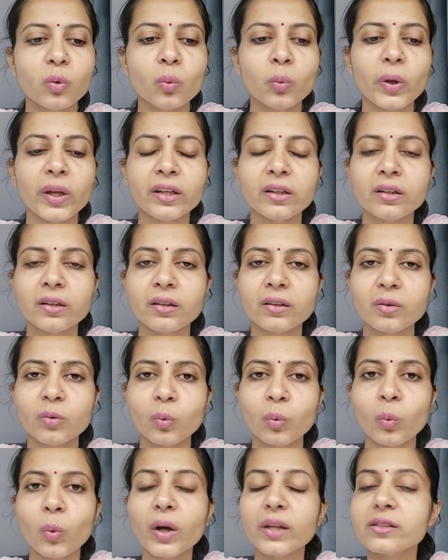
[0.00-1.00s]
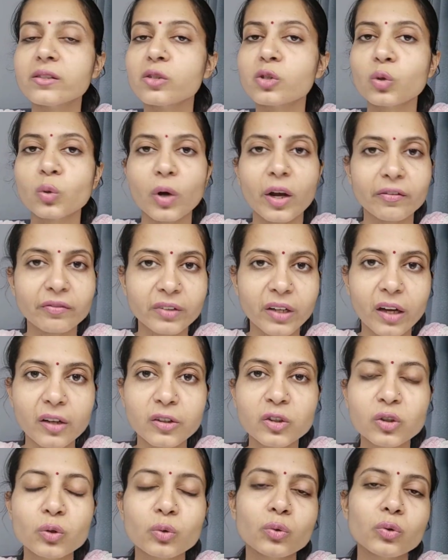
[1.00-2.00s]
when once you have
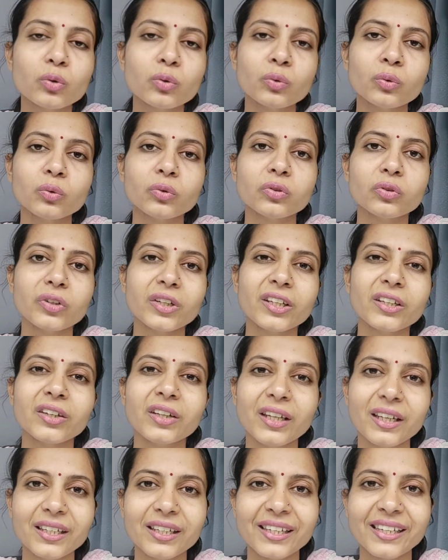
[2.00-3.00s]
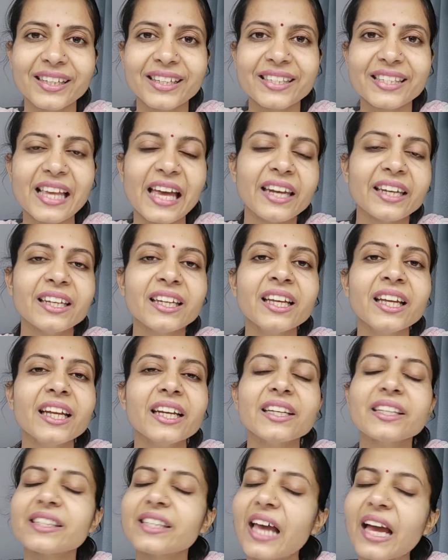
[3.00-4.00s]
done 2 to 3 readings, and
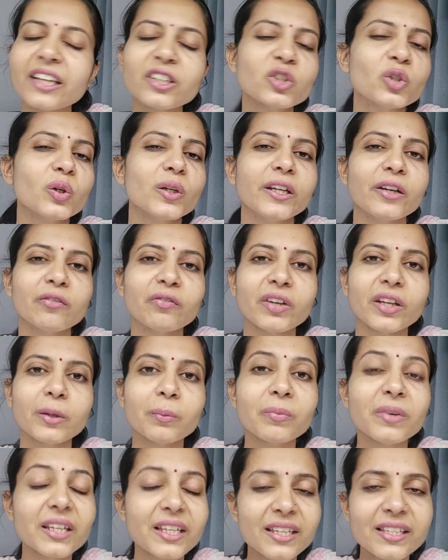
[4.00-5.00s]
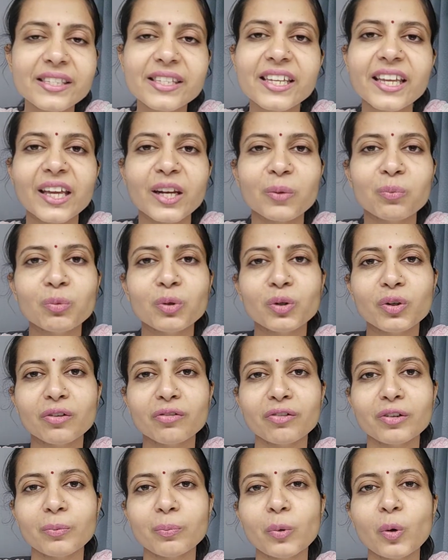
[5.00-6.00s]
it is actually a very easy and a
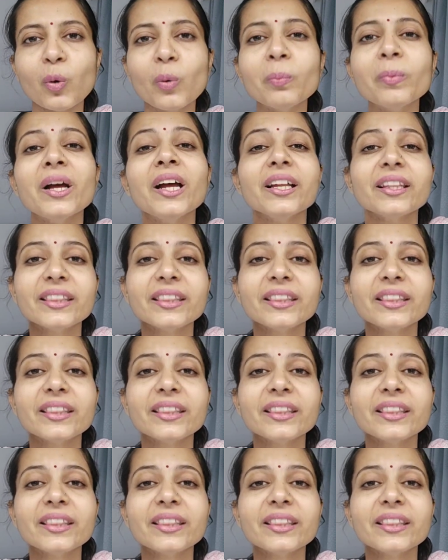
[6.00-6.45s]
beautiful poem.